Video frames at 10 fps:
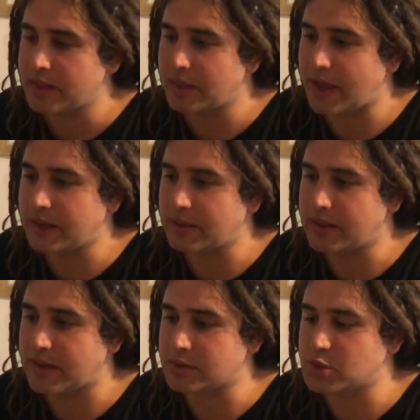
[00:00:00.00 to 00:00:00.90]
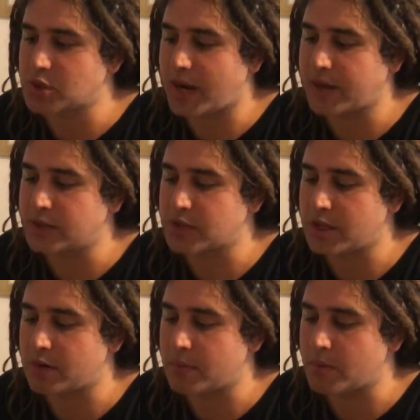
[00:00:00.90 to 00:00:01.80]
Lately that's changed and
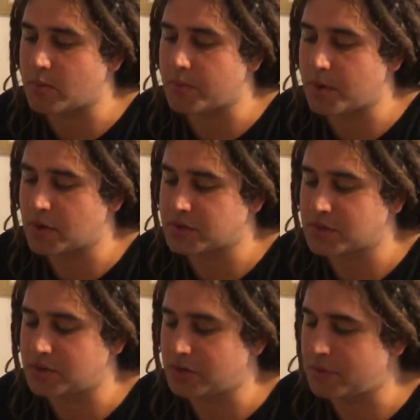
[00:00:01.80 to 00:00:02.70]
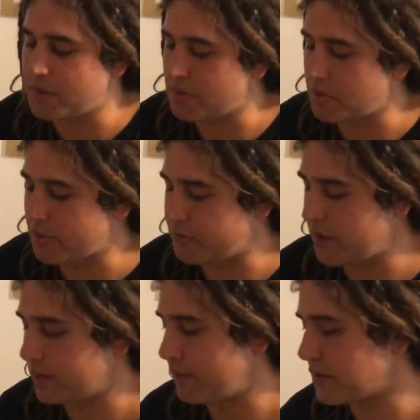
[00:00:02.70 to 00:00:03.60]
they're a bit more personal and a bit more
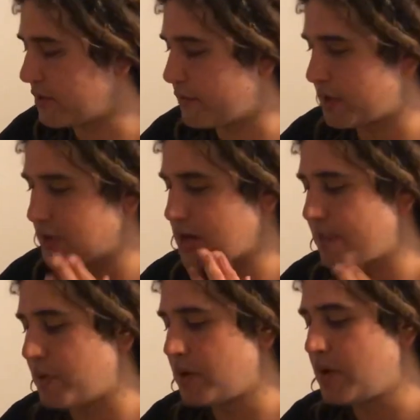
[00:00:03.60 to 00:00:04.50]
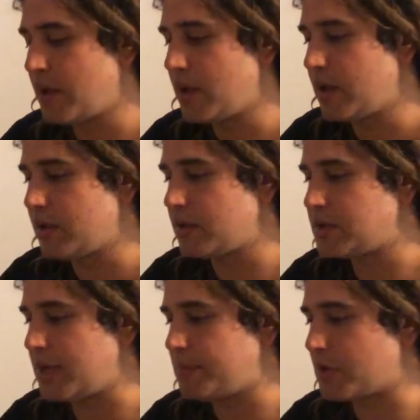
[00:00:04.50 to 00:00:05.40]
reflective. So for example, the
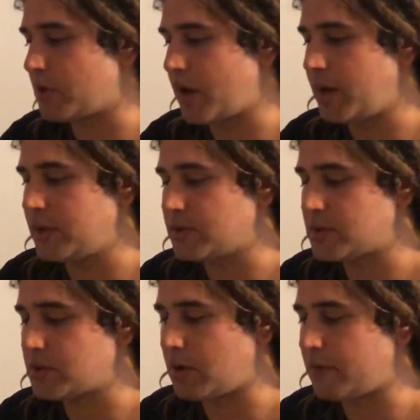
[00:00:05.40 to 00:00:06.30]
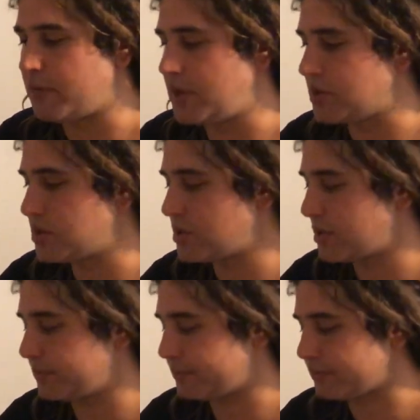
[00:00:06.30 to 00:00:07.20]
deep greens of
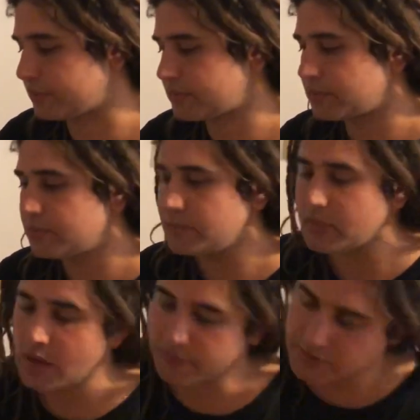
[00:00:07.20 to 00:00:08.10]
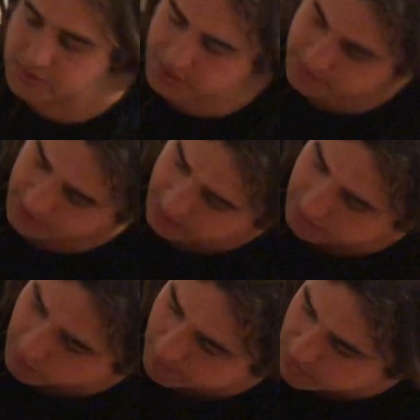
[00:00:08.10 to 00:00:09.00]
this of this
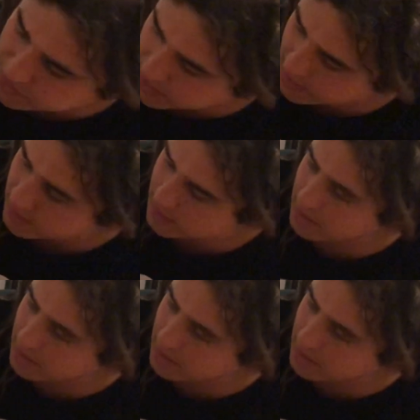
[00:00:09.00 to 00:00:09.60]
guitar represent